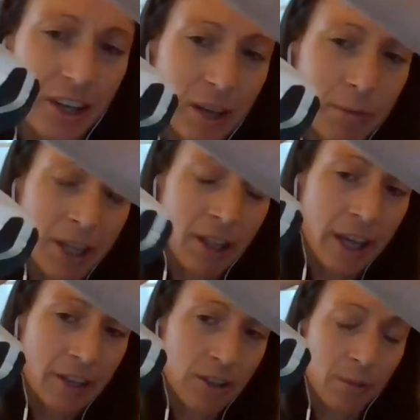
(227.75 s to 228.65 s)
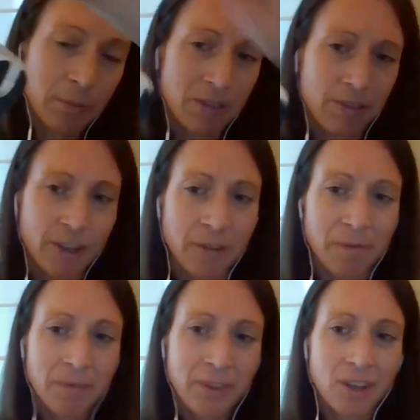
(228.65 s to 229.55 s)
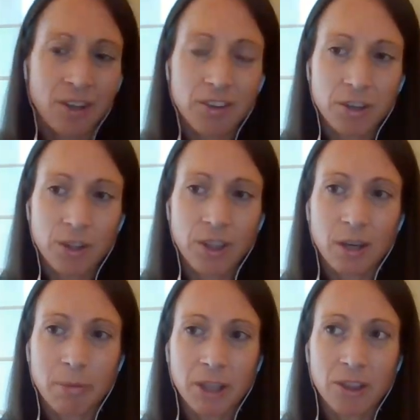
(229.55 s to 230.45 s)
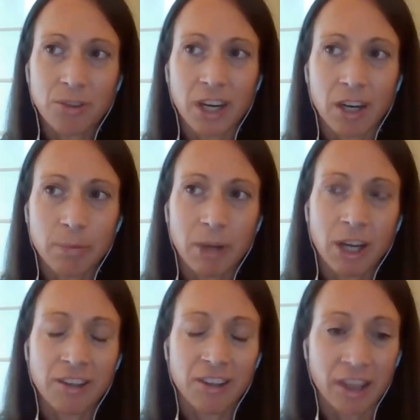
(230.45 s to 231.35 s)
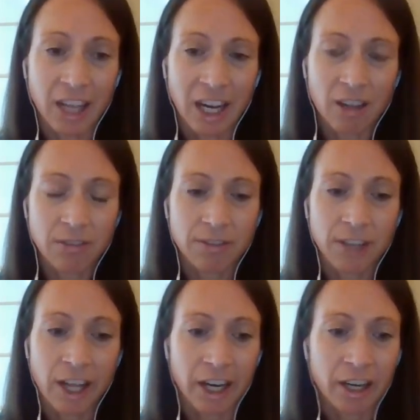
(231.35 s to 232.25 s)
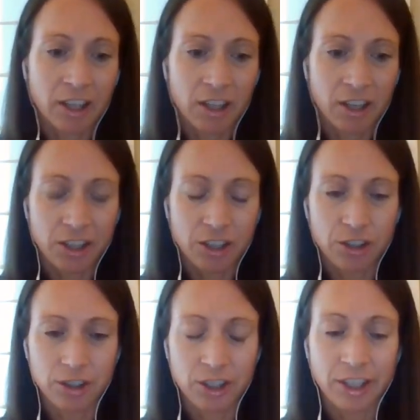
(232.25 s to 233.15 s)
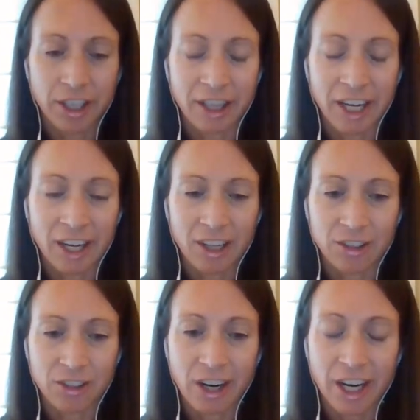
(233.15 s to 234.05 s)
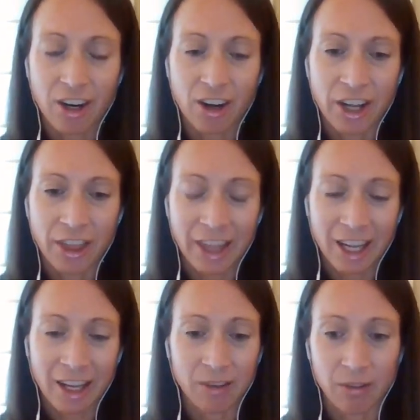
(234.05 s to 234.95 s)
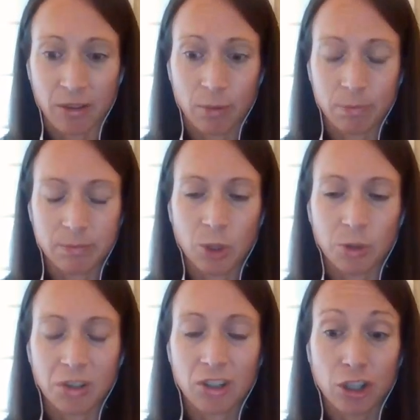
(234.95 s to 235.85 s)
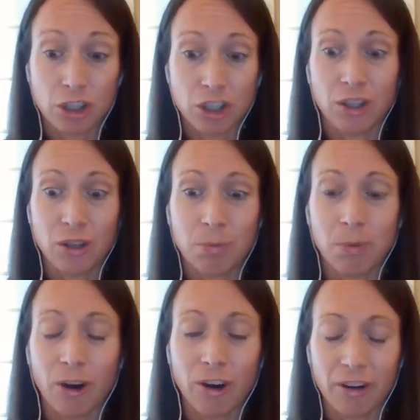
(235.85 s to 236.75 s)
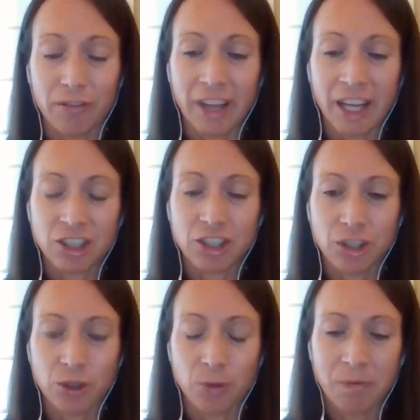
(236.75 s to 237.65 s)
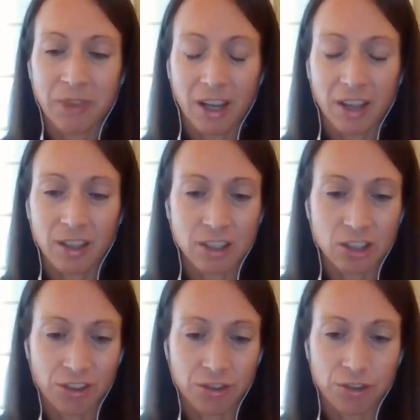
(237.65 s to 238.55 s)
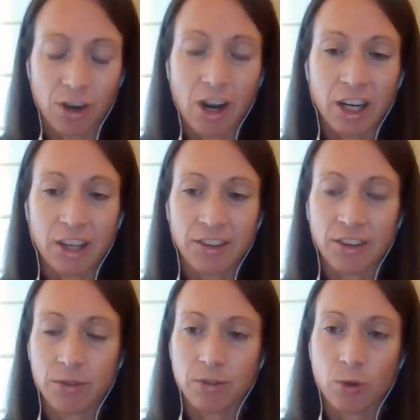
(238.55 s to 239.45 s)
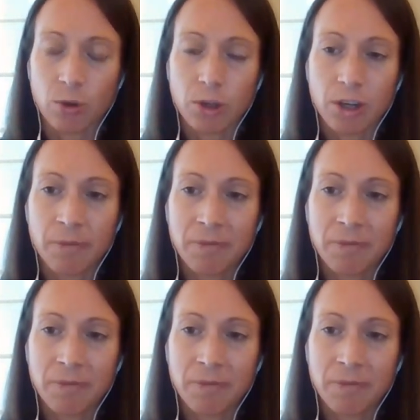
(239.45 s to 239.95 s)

like at my lateral midfoot. So if you think about those AirPods on the Alphafly, you're really landing right on that, the most cushioned part of that shoe, and then it just rockets you forward.